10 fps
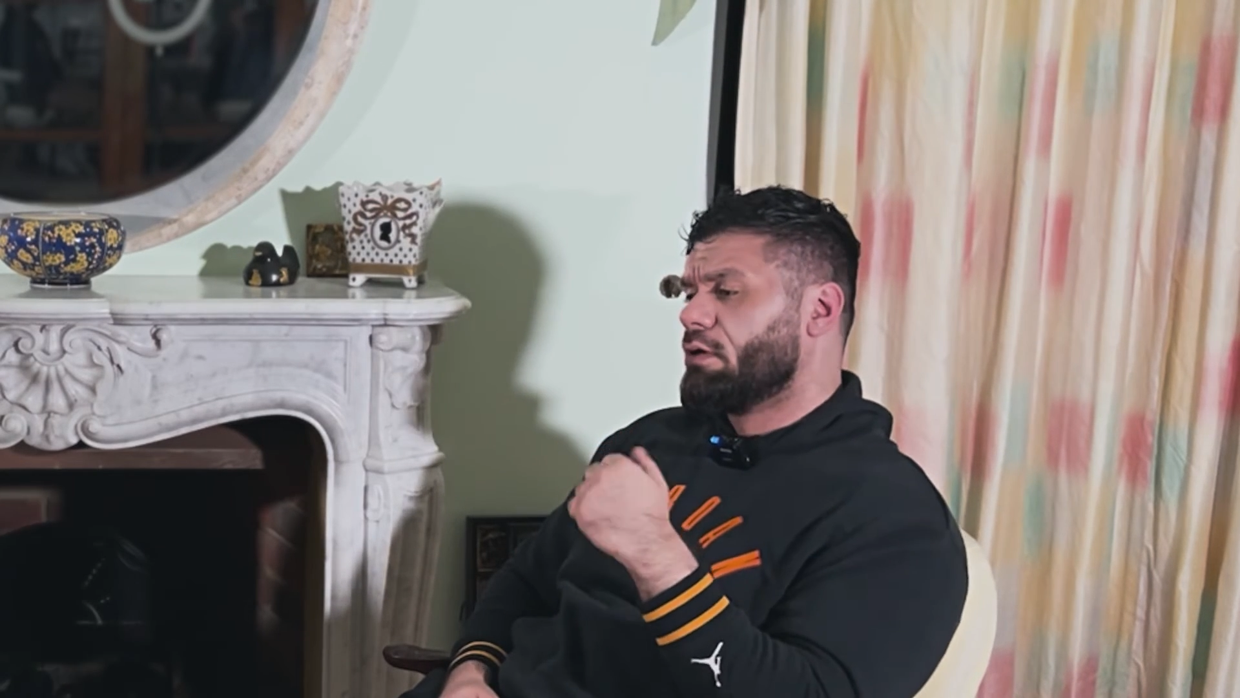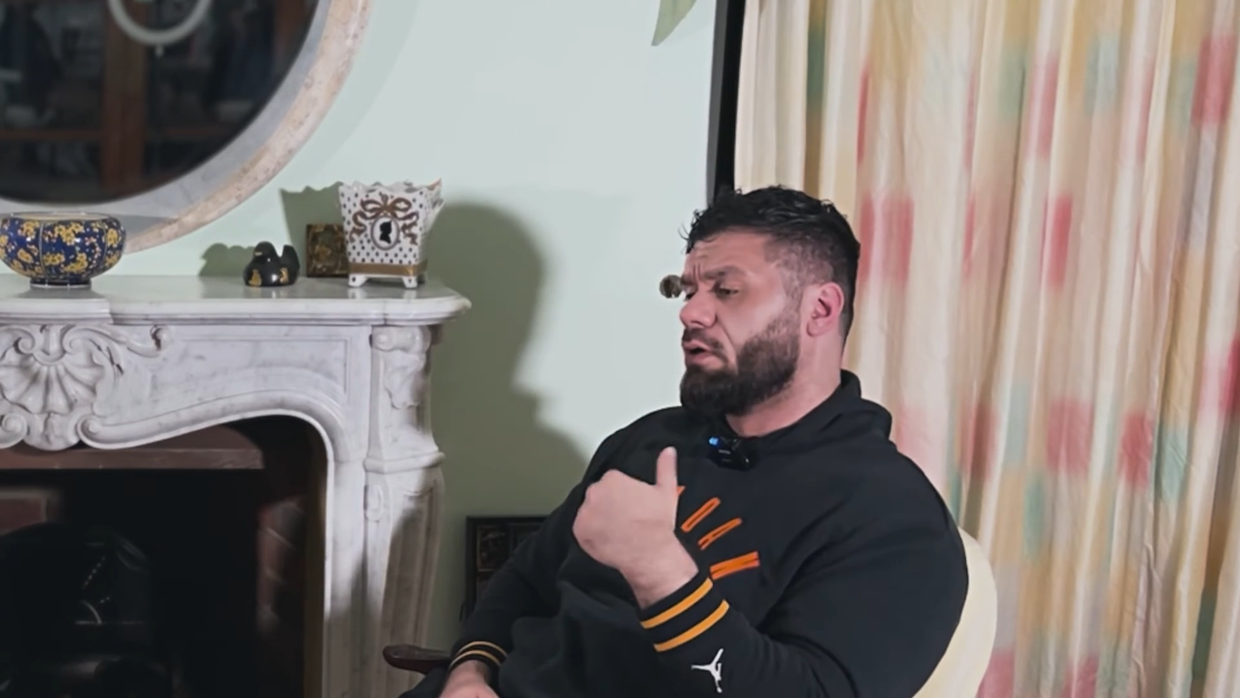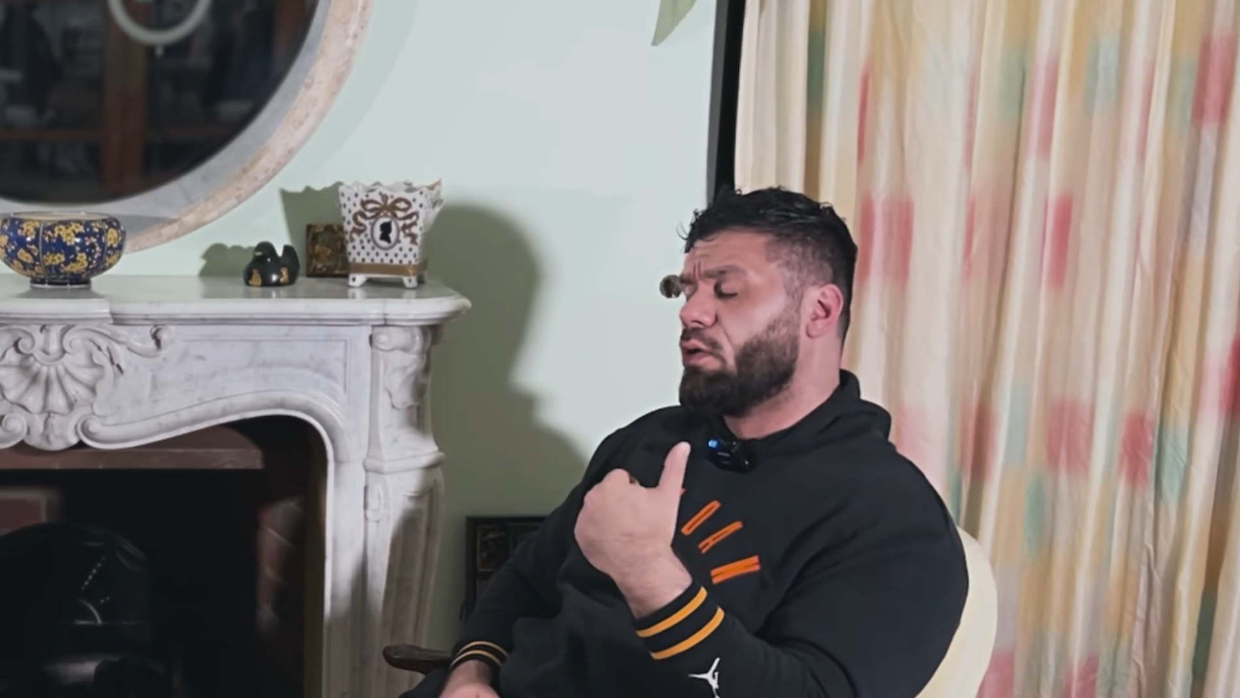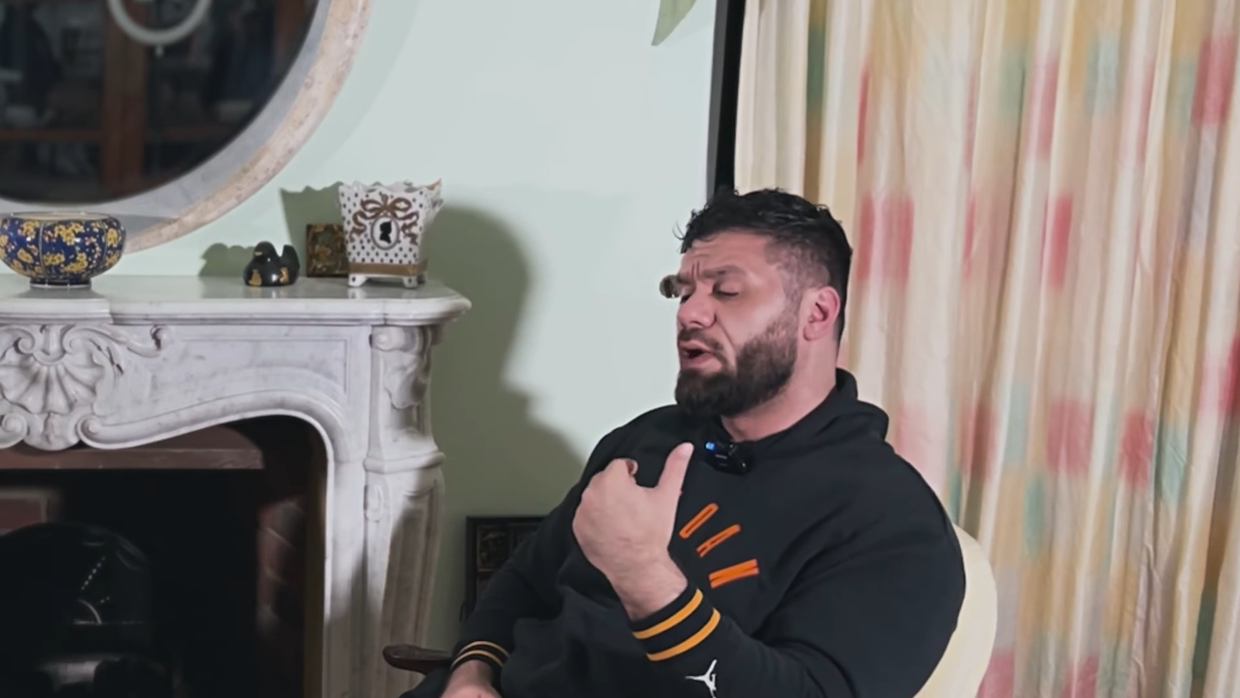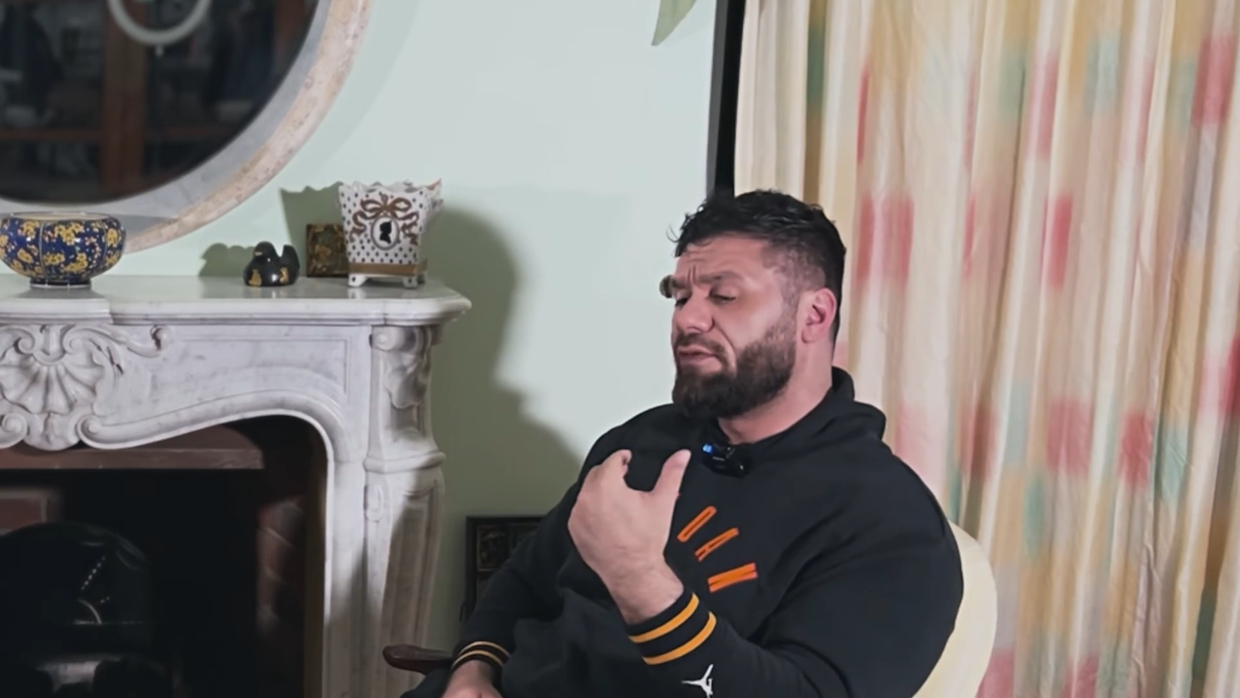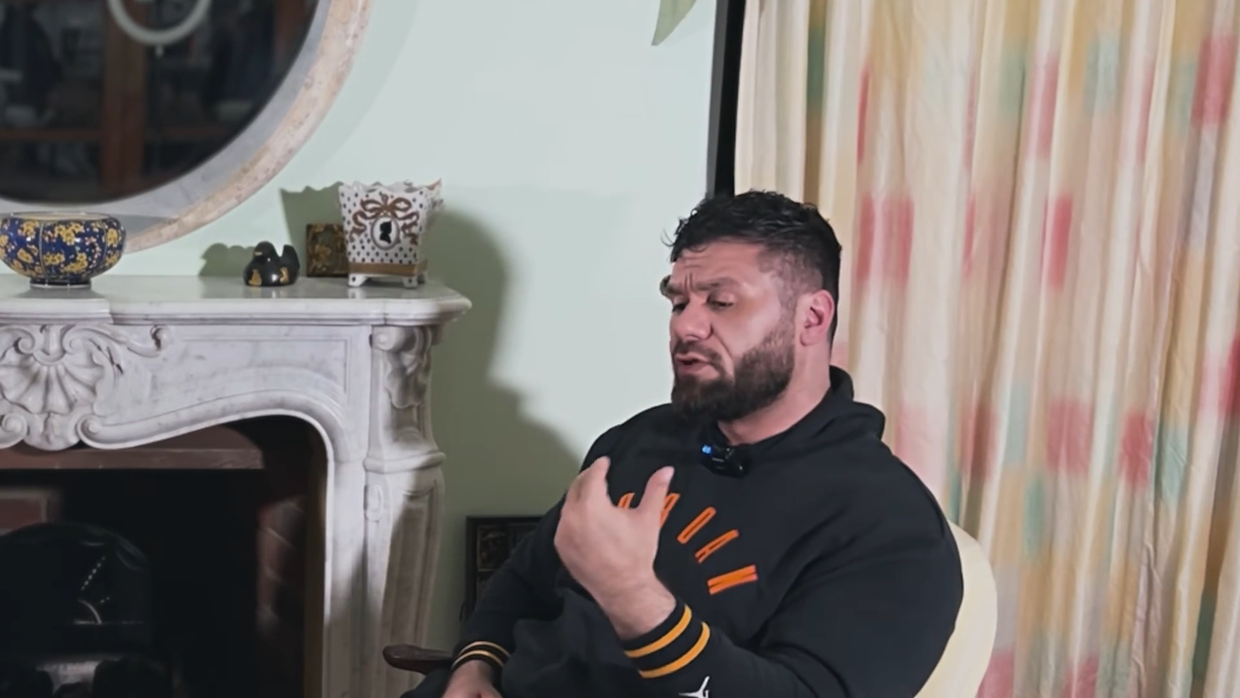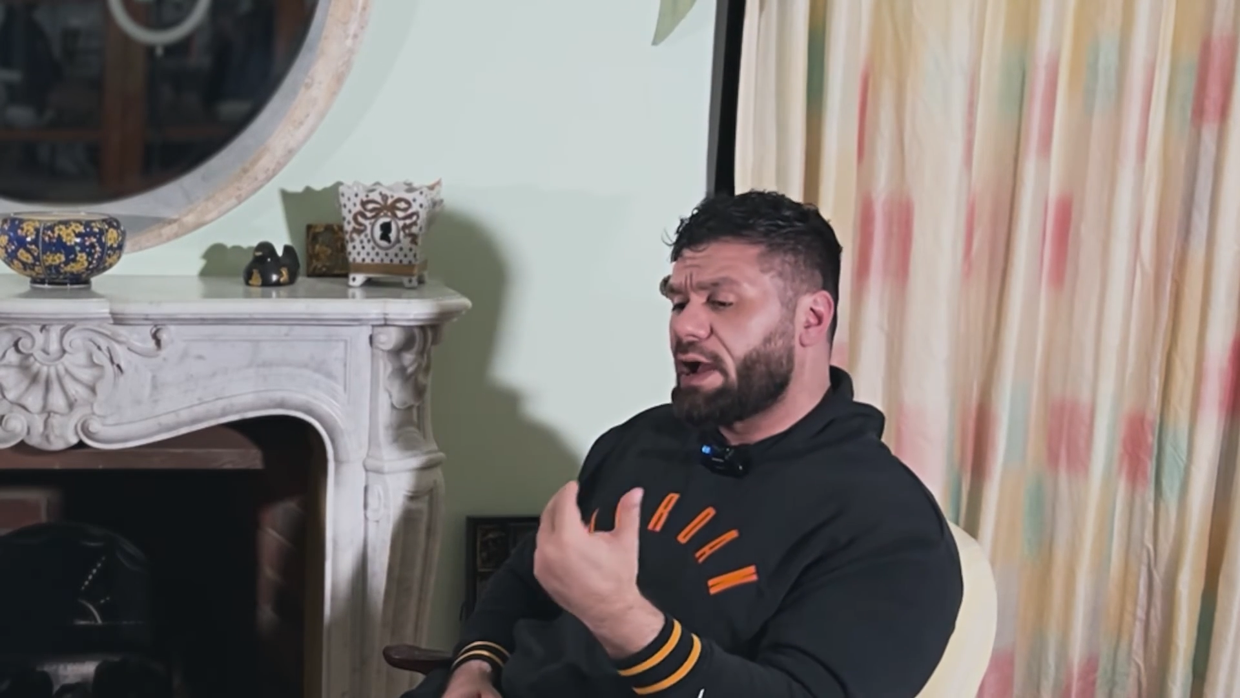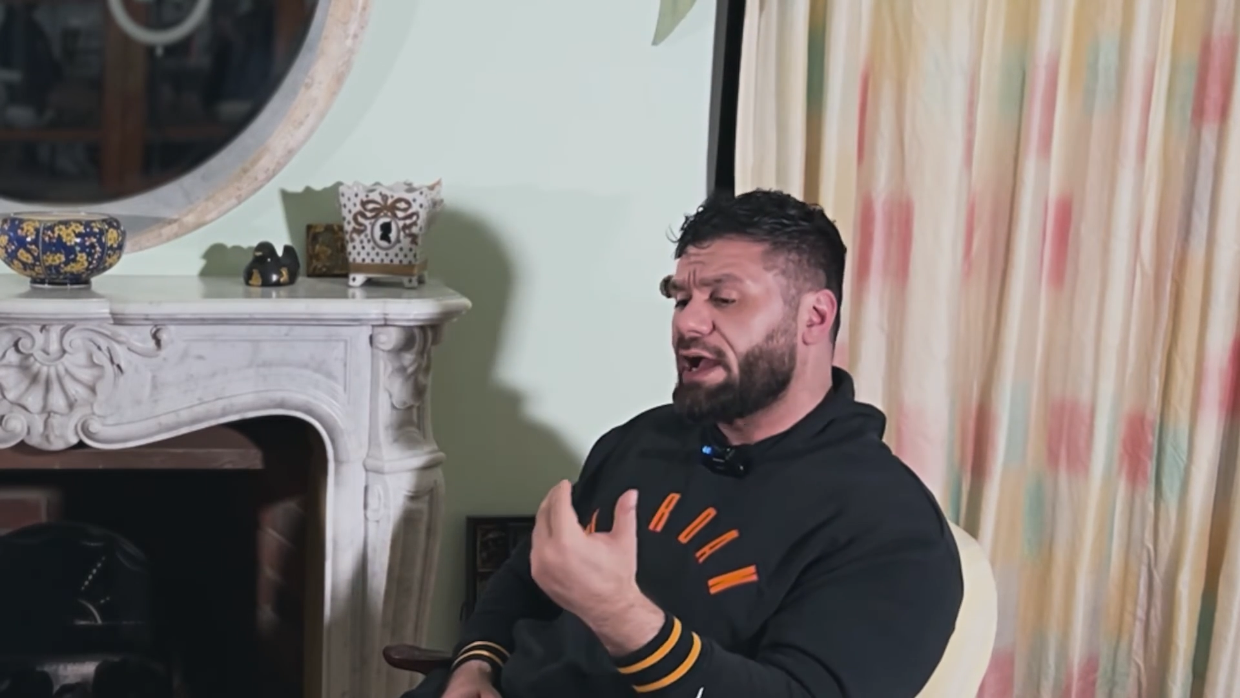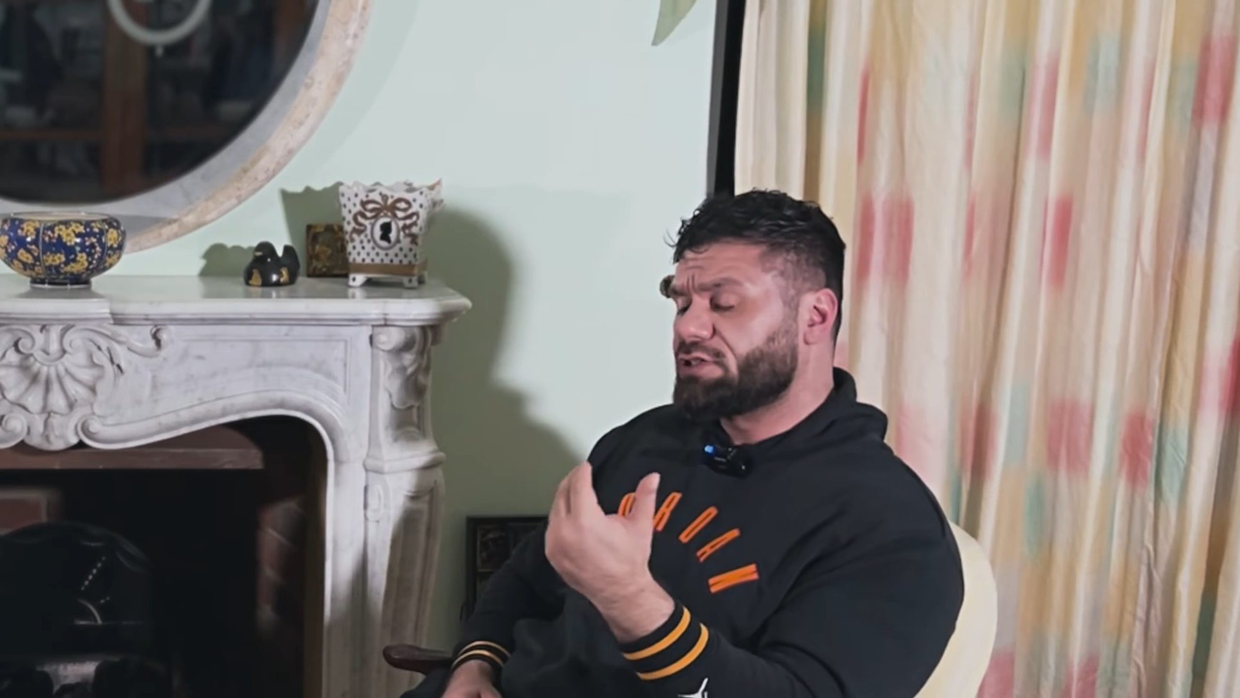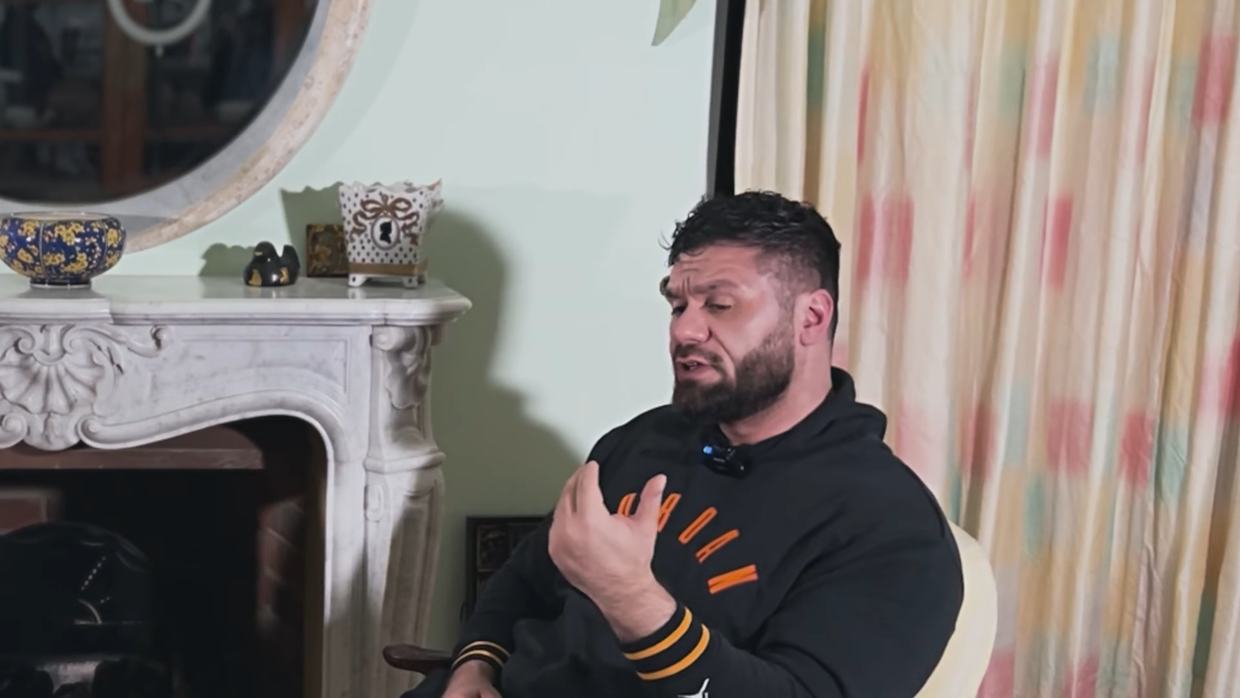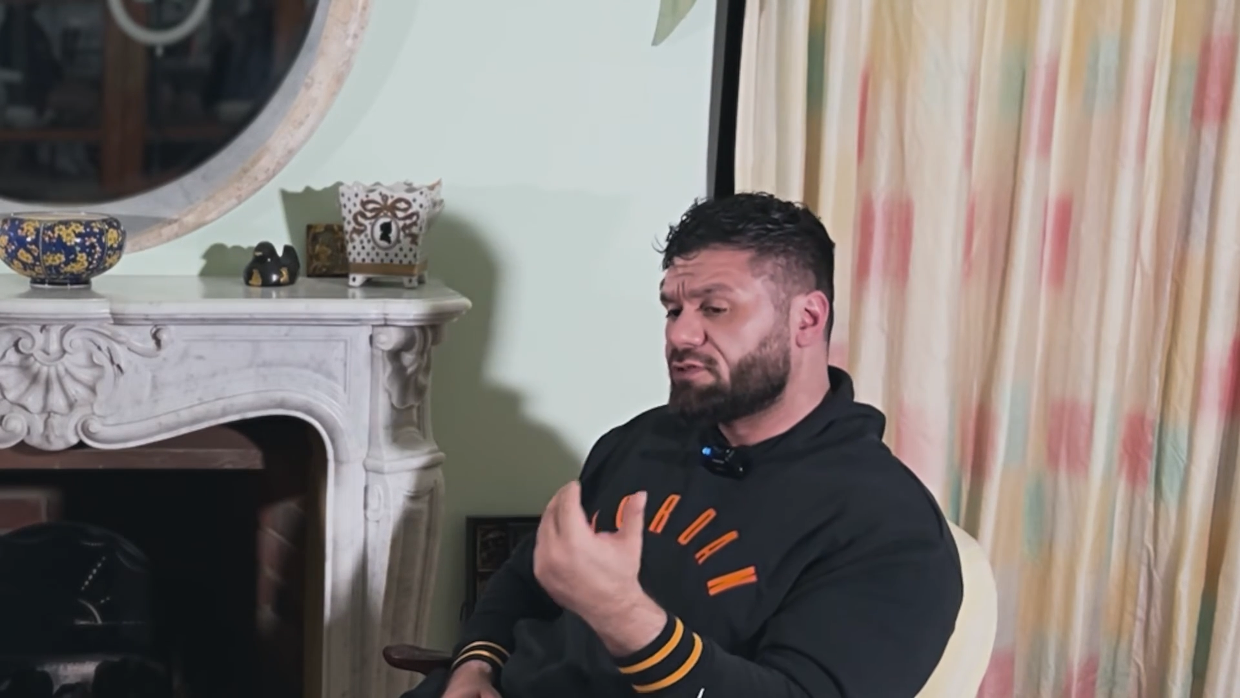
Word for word: or if you're actually